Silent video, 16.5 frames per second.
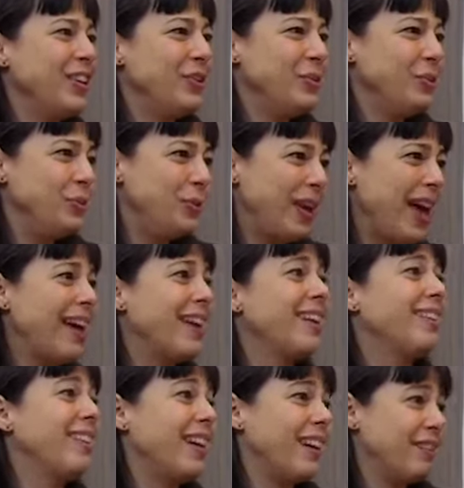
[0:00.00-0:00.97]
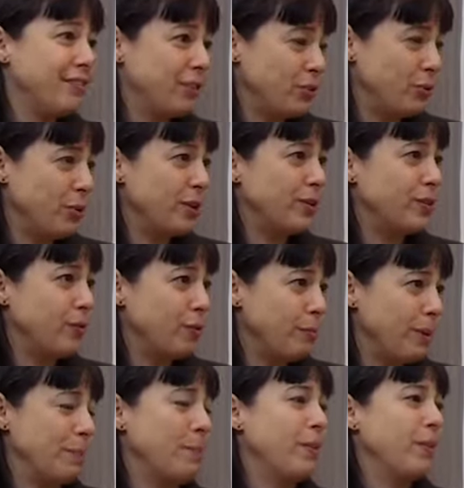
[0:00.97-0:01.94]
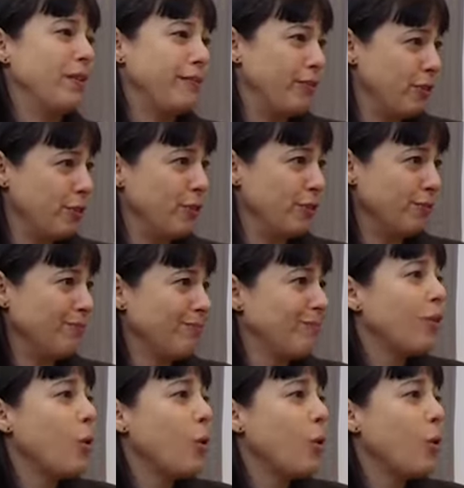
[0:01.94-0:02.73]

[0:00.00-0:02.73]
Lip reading: you get a lot of stories from people if you're